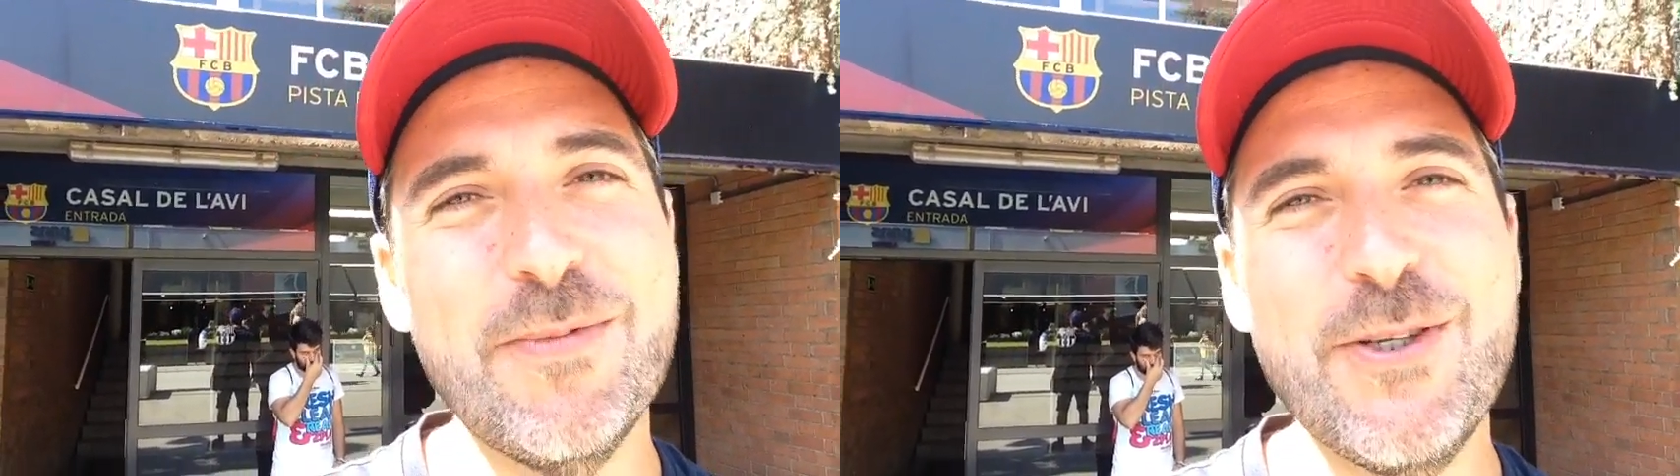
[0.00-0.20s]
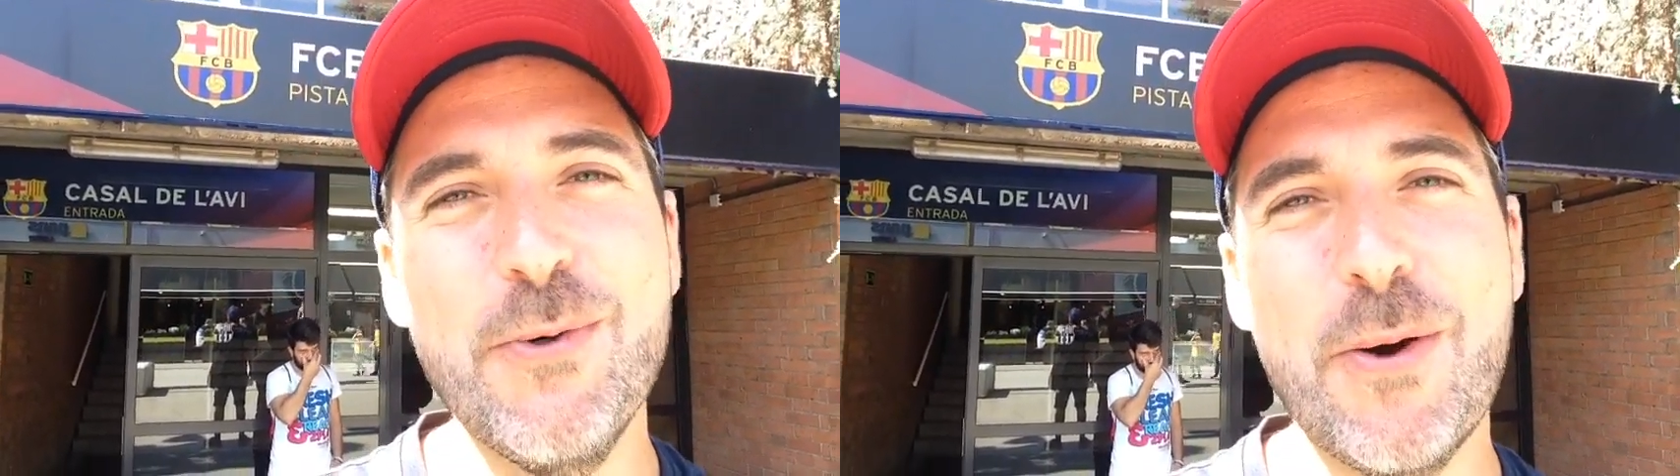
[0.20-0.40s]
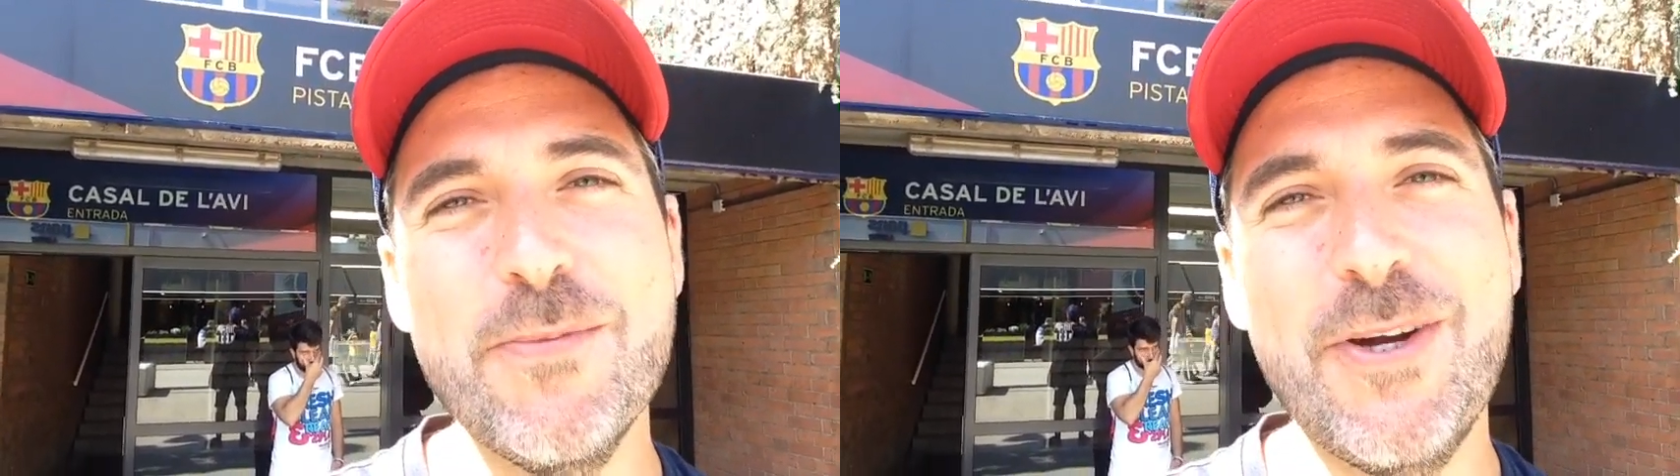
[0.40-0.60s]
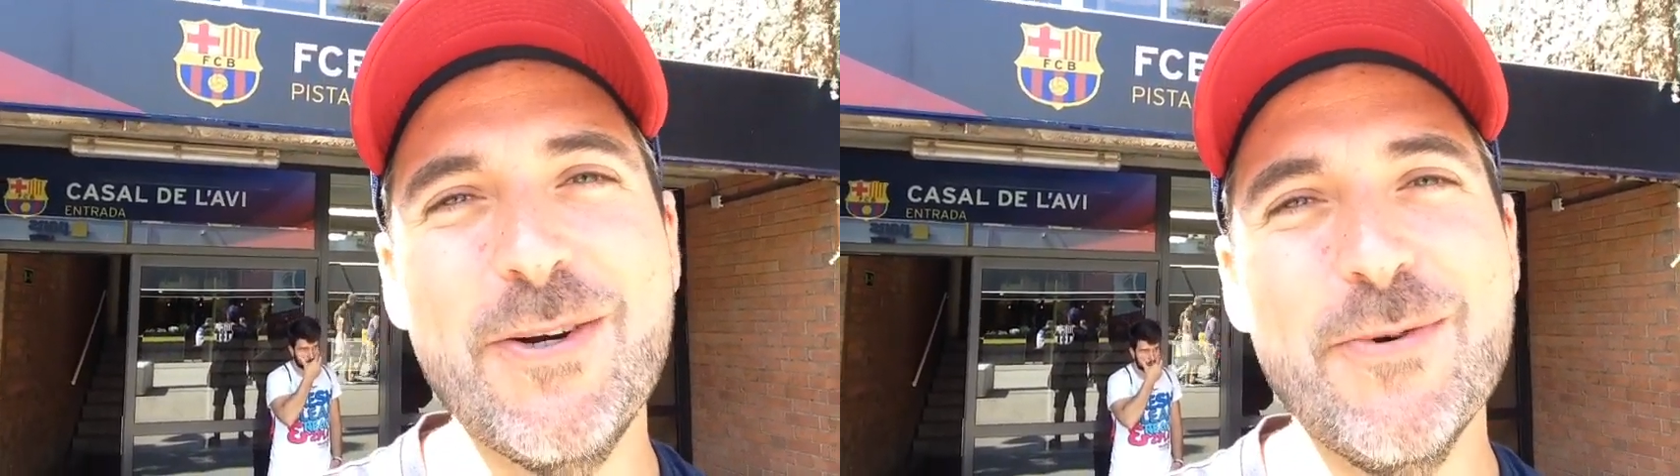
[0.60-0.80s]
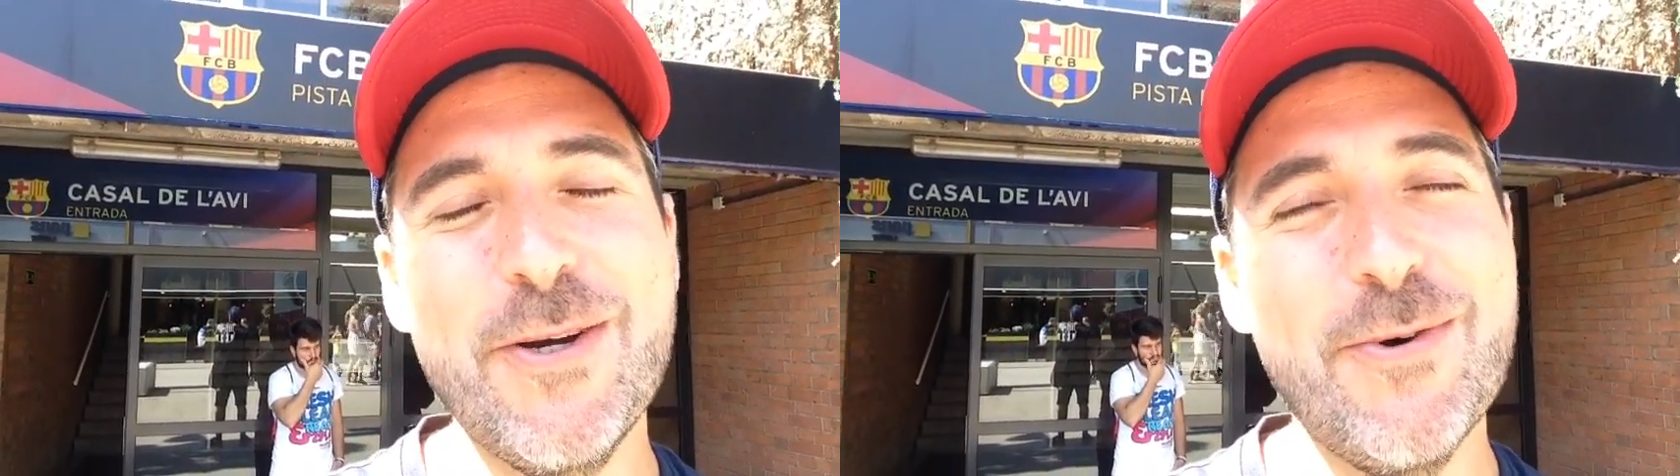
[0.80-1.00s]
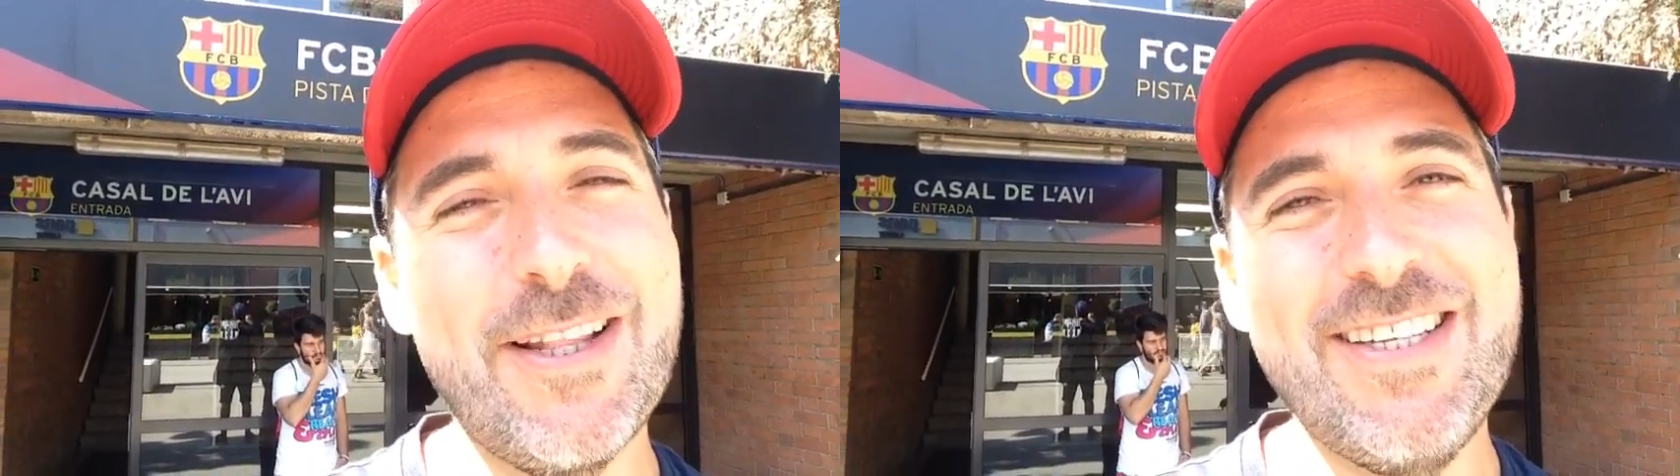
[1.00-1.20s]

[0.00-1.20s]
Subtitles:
I'm gonna regret